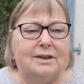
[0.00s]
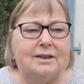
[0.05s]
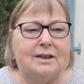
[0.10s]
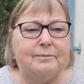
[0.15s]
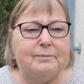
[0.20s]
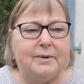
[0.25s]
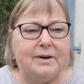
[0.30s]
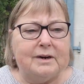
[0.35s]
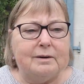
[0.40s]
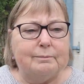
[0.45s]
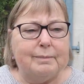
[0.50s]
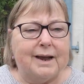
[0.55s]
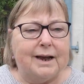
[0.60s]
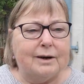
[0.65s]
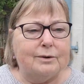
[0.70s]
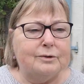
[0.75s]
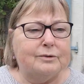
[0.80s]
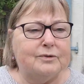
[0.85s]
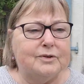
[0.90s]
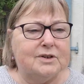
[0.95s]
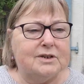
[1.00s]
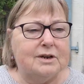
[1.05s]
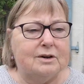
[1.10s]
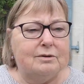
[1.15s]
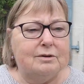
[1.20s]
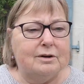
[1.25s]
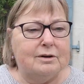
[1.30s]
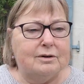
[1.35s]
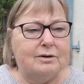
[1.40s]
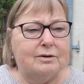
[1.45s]
They've been in power for so
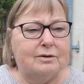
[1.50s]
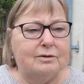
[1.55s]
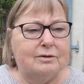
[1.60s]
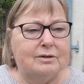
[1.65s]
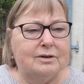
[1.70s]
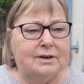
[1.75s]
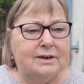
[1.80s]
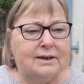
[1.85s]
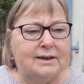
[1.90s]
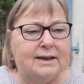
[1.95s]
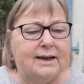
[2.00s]
long.